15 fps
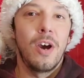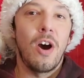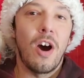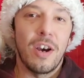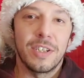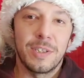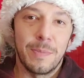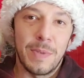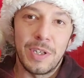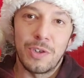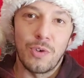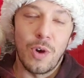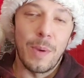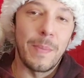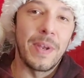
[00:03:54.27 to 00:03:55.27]
awesome
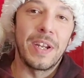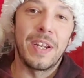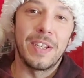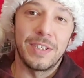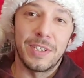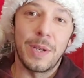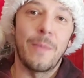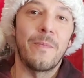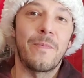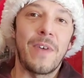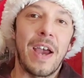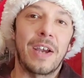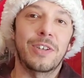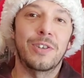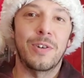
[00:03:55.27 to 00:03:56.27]
enjoyment in some
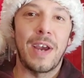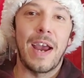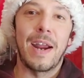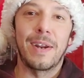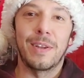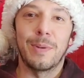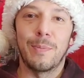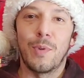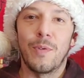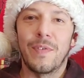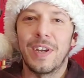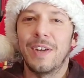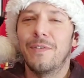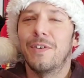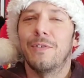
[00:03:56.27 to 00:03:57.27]
factor out of the movie.
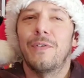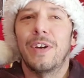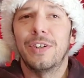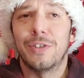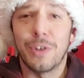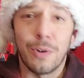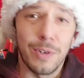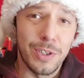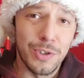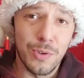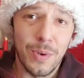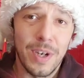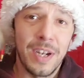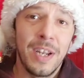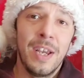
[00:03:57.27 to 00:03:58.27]
Even if I don't
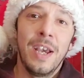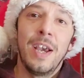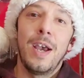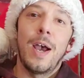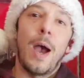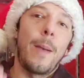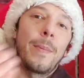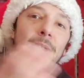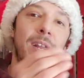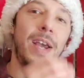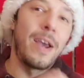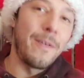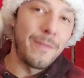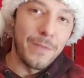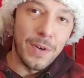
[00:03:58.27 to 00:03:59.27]
enjoy it, I'm going to
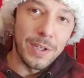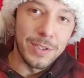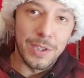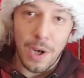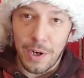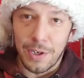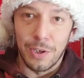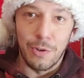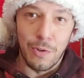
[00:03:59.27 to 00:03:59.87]
have fun talking